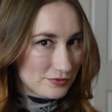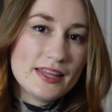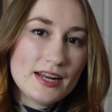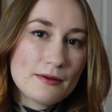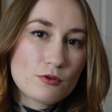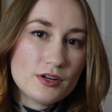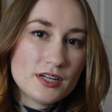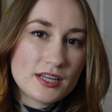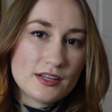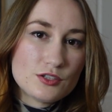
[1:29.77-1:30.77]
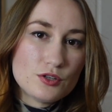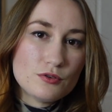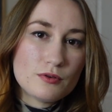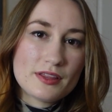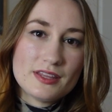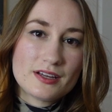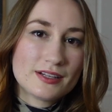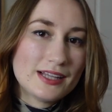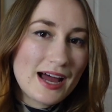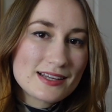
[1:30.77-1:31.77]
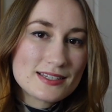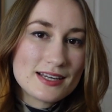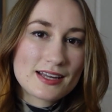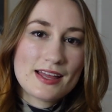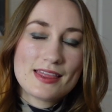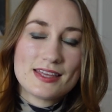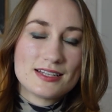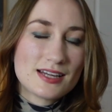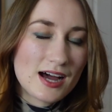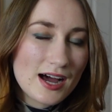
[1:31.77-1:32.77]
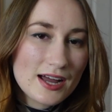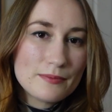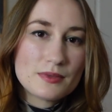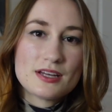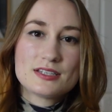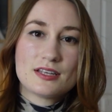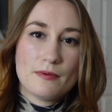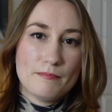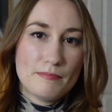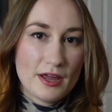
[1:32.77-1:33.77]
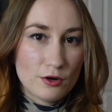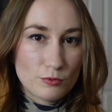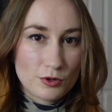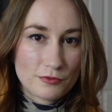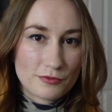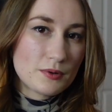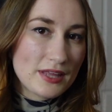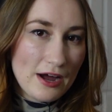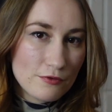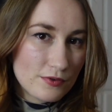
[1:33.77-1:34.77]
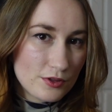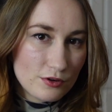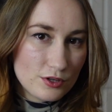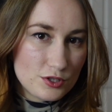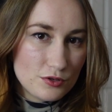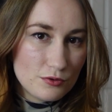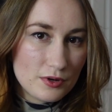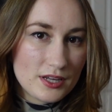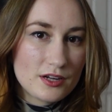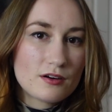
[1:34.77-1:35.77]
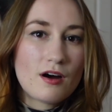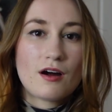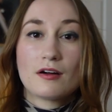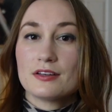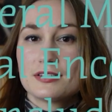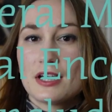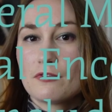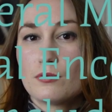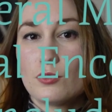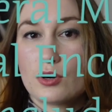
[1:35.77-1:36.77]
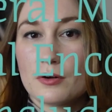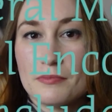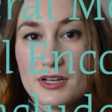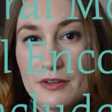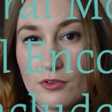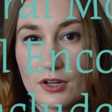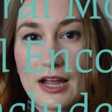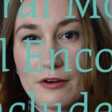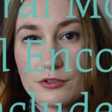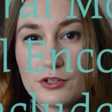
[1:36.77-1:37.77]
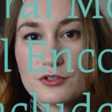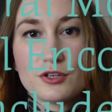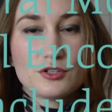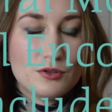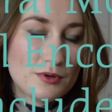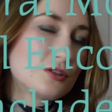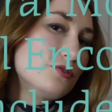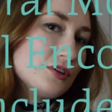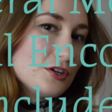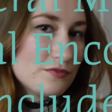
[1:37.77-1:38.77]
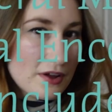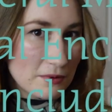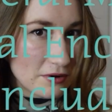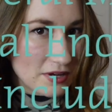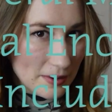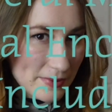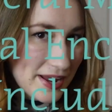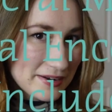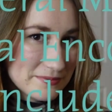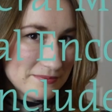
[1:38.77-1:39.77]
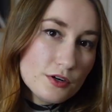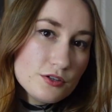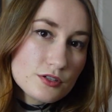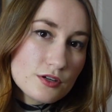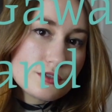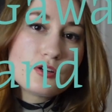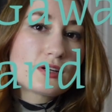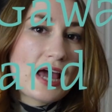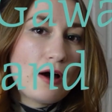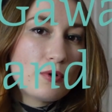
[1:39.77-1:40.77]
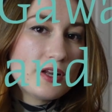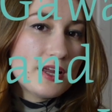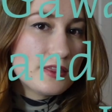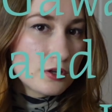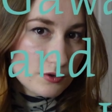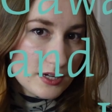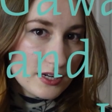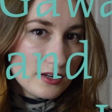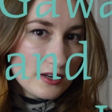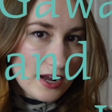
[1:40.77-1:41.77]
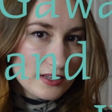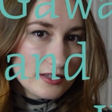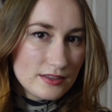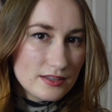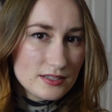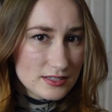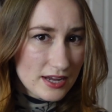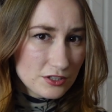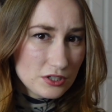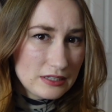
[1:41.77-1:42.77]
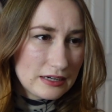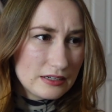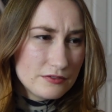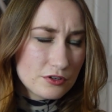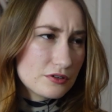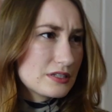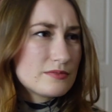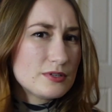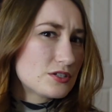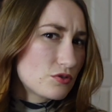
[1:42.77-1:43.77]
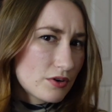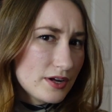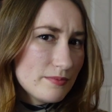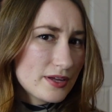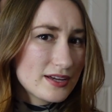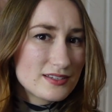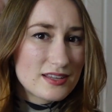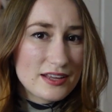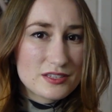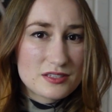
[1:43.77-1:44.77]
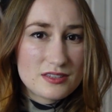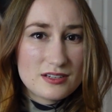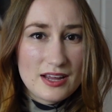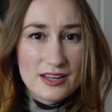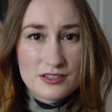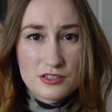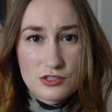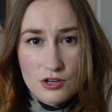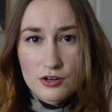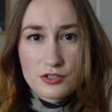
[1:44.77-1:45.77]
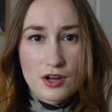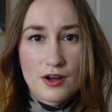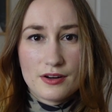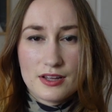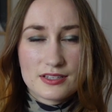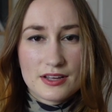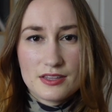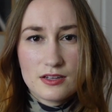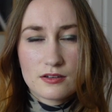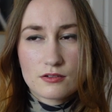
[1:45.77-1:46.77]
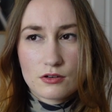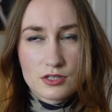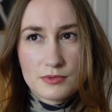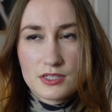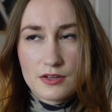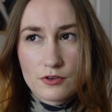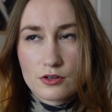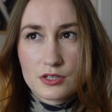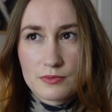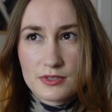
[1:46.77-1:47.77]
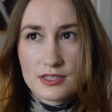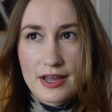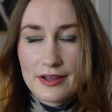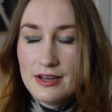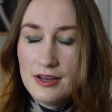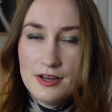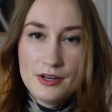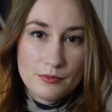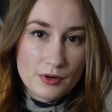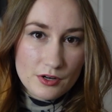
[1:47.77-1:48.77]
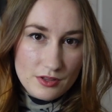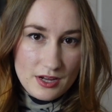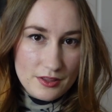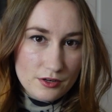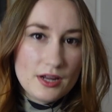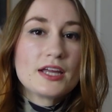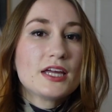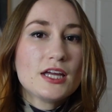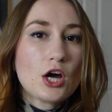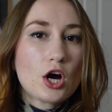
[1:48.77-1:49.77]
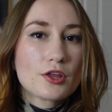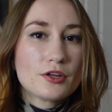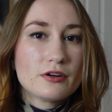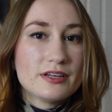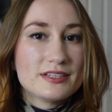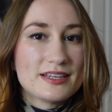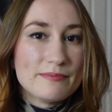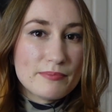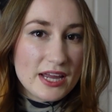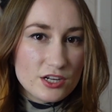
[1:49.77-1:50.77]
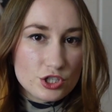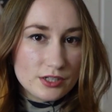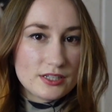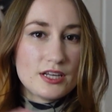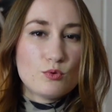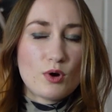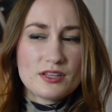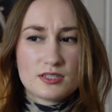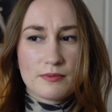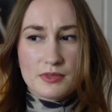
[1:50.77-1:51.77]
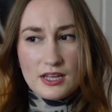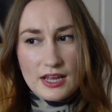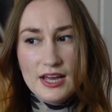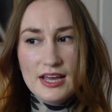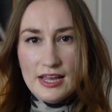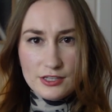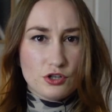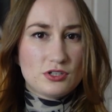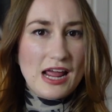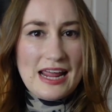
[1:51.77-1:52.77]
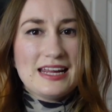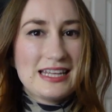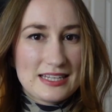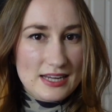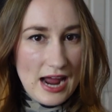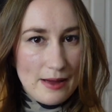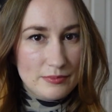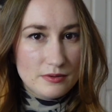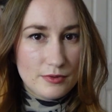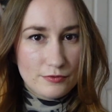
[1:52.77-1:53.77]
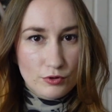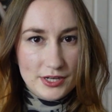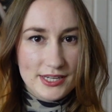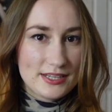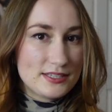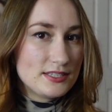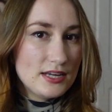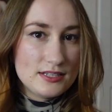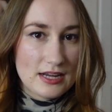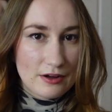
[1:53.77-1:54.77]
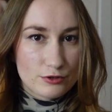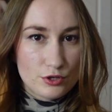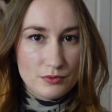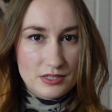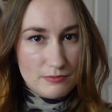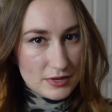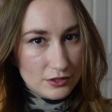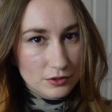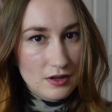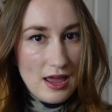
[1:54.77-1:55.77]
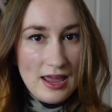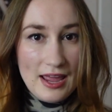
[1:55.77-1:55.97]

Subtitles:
And then I'm going to get to the classic, the timeless Beowulf. So without further ado, here are several more medieval encounters to include in your Feywild campaign. First, Sir Gawain and the Green Knight. This is actually kind of a Christmas story because that's the day it starts on, is I think Christmas Eve or Christmas Day, one or the other. And King Arthur is impatient. He wants something entertaining to happen before he can sit down to his meal.